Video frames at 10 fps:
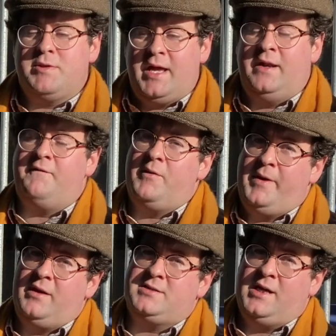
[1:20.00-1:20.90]
standing in for a
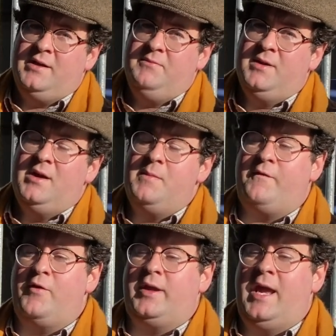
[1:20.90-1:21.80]
period of time
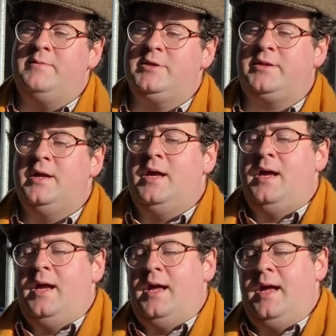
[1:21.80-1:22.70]
before he came to us.
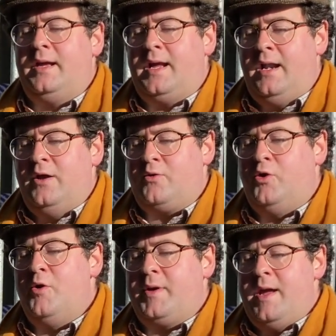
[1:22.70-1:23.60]
Galileo
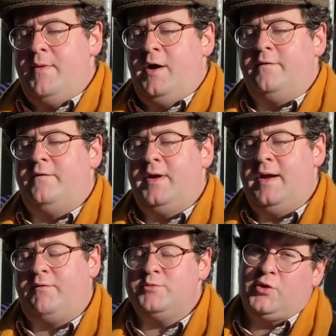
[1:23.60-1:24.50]
Chrome came off
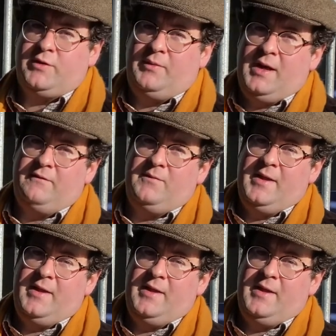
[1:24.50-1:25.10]
from Joseph Bryan from the